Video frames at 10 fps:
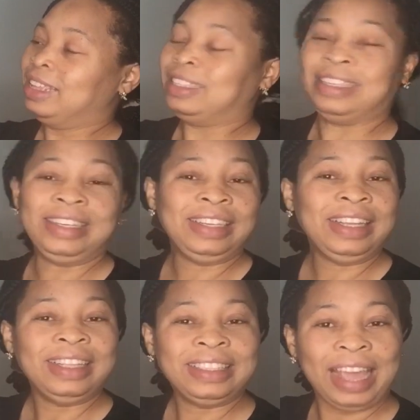So
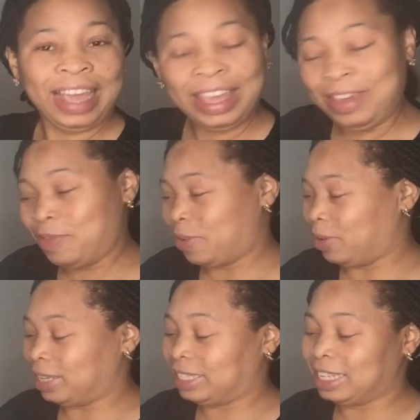thank you for
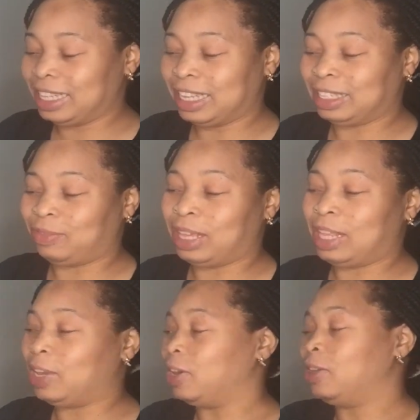watching this
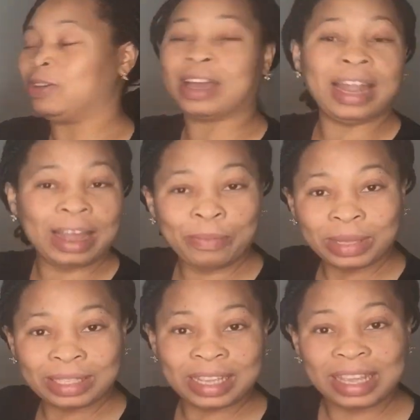video. You're gonna
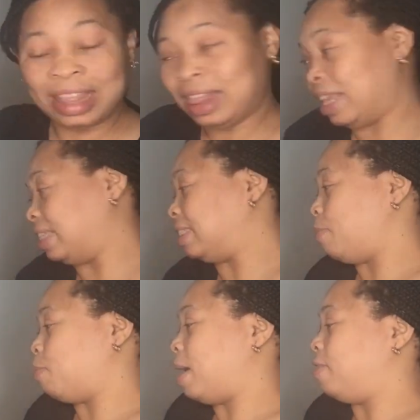be seeing this
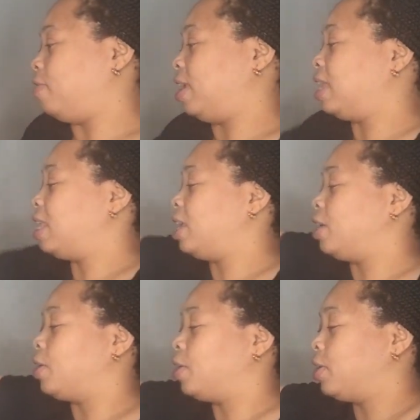in my
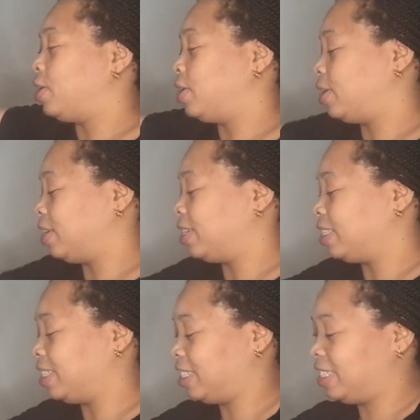
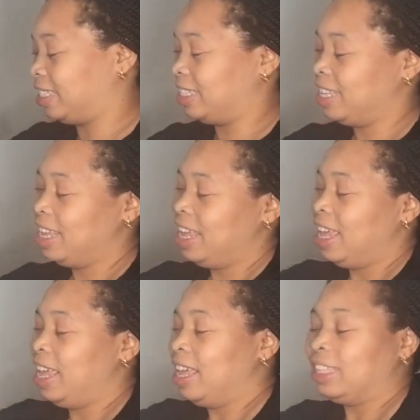videos.
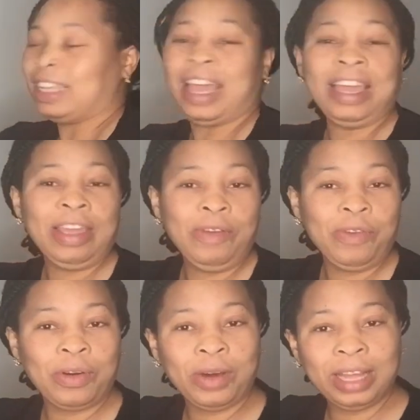Thank you
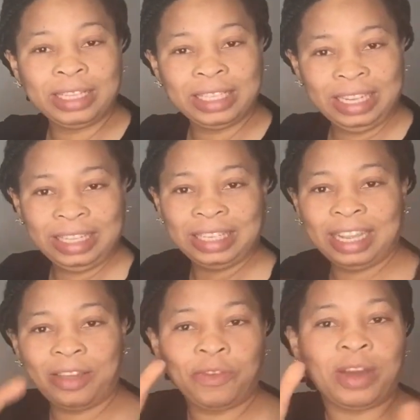for watching.
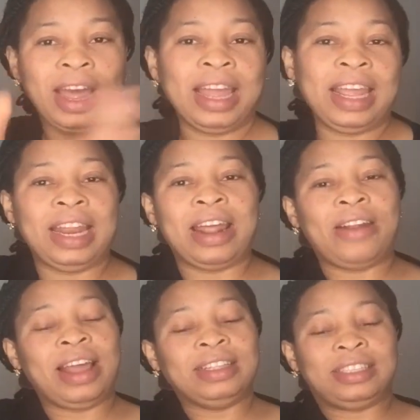Thank you for hanging
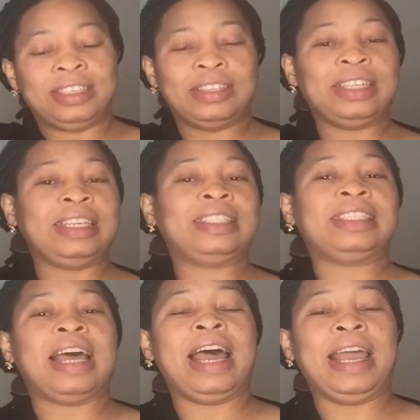around till this
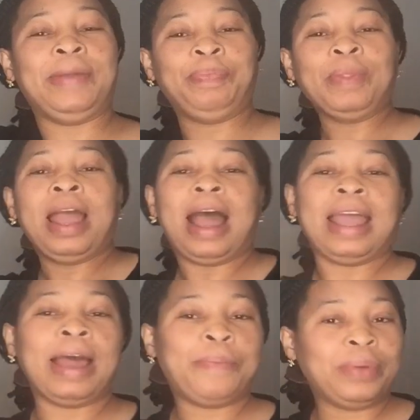time.
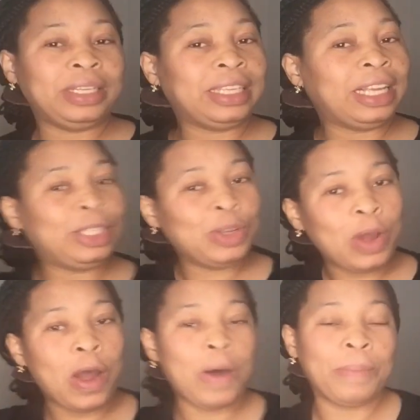I appreciate
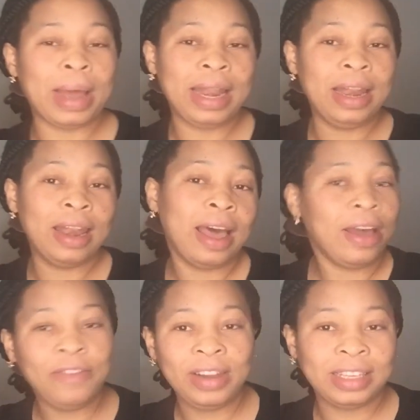you all, my
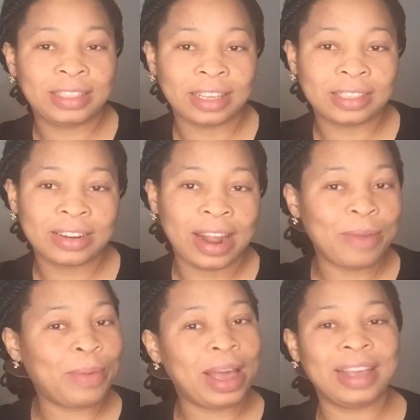lovely
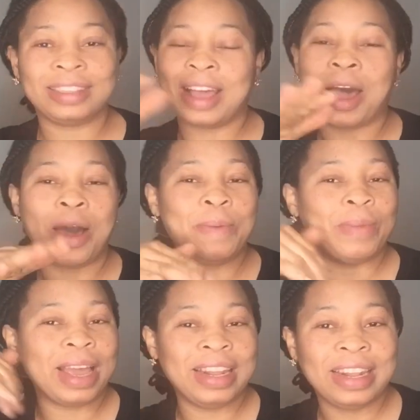subscribers, all
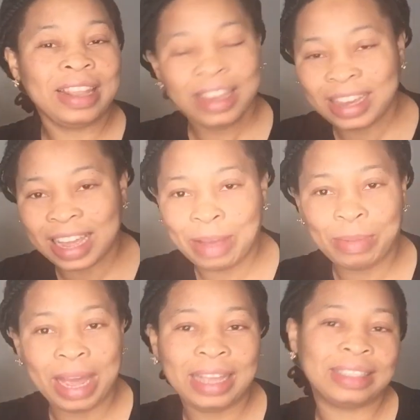my
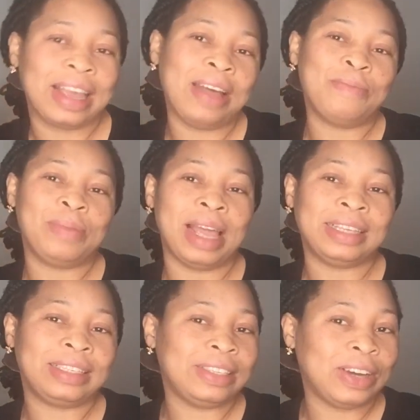newcomers. God
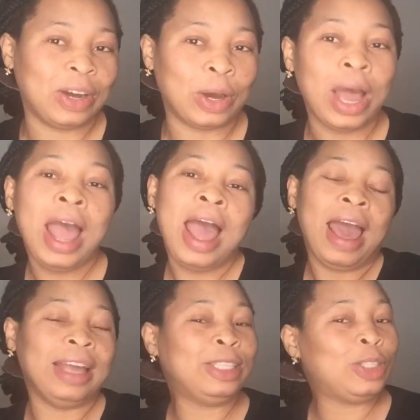bless you all.
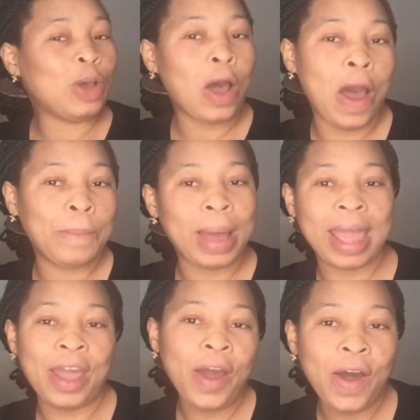And to all
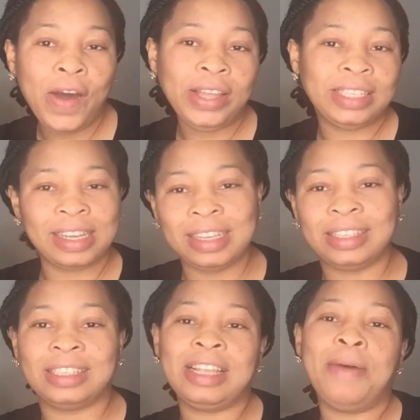my
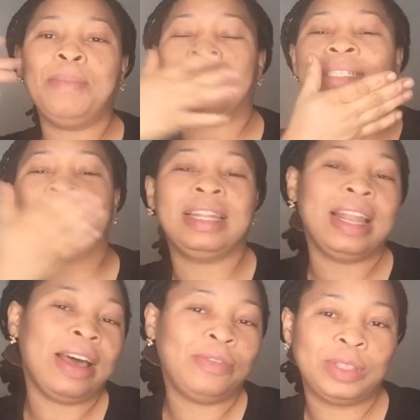OGs, so much
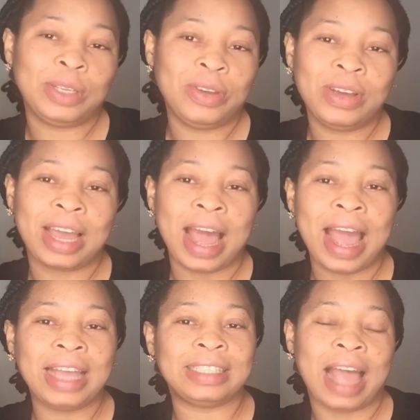love to you
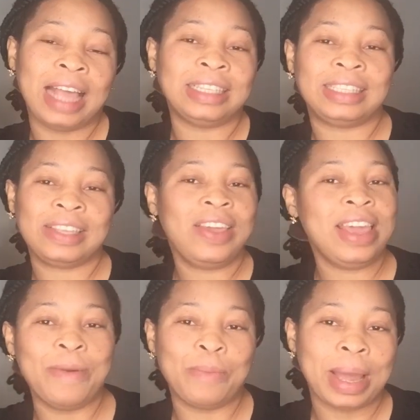guys, and
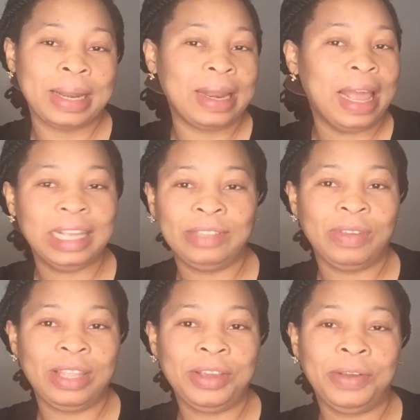see you in my next
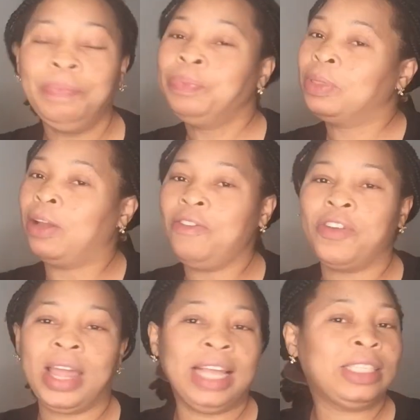video. Don't
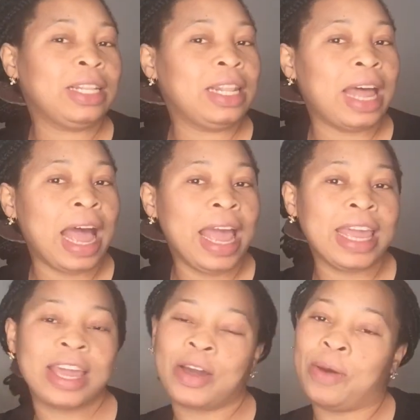forget to
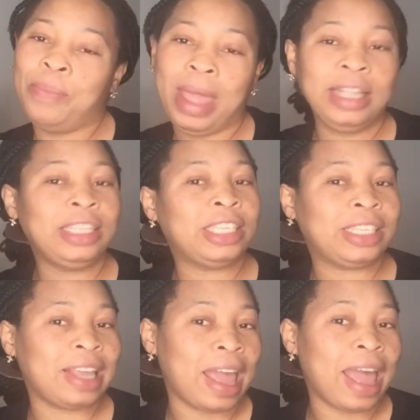like, comment,
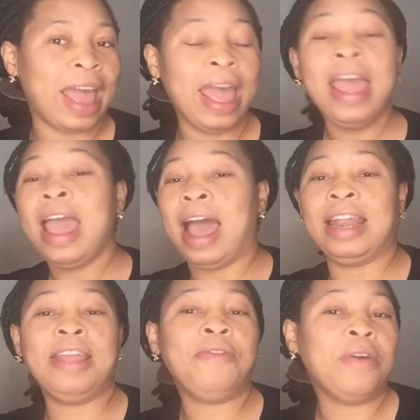share,
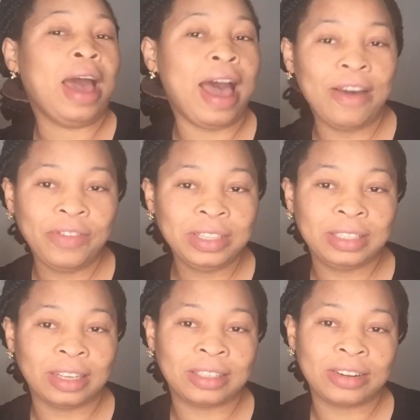and if you
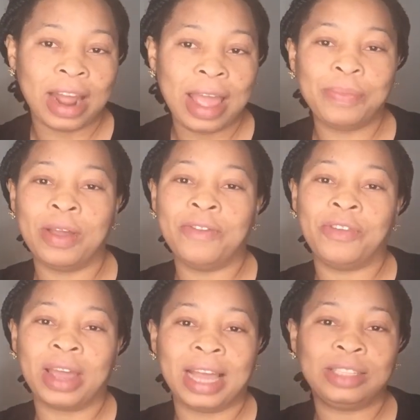haven't subscribed, don't
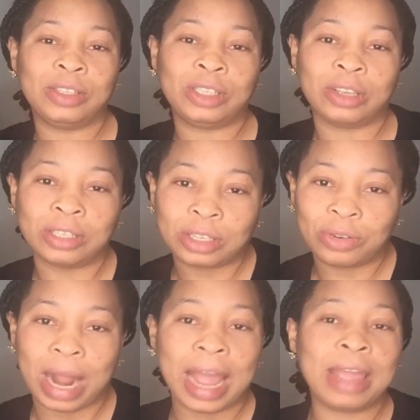forget to
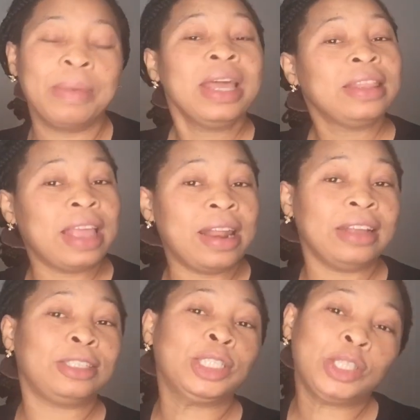subscribe. There
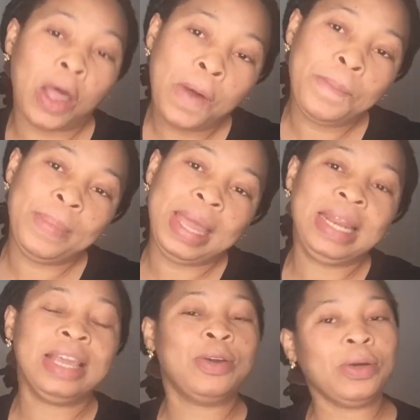are so
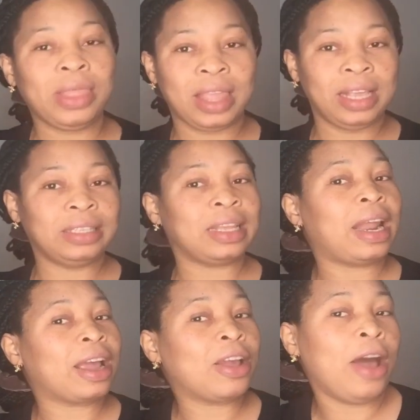many good things that
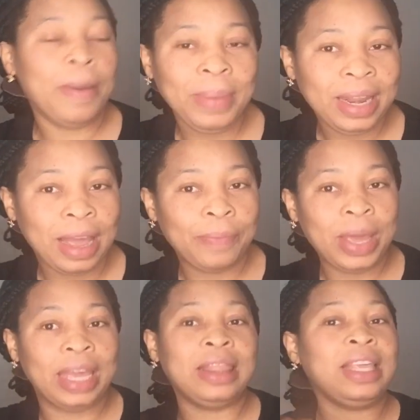are coming
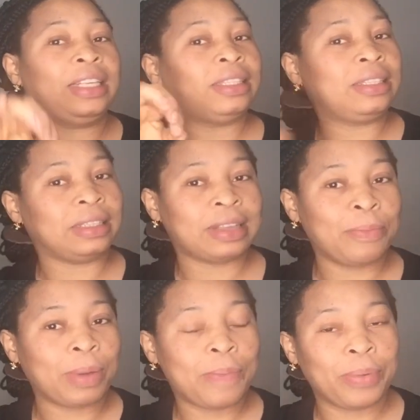up in this
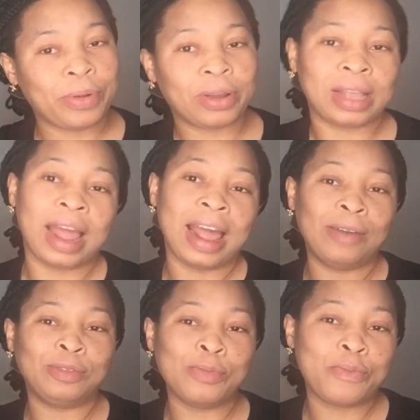December period. I
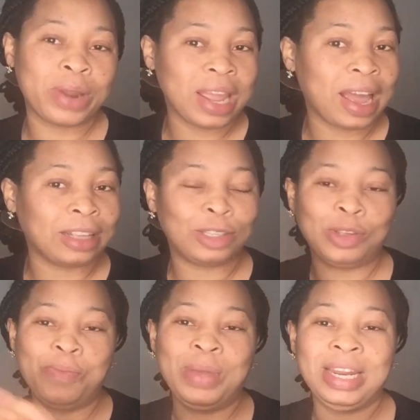have to bring out
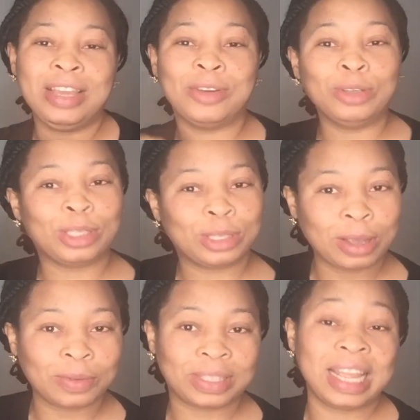so many good
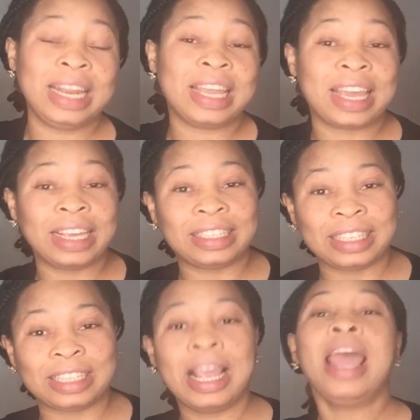stuff, delicacies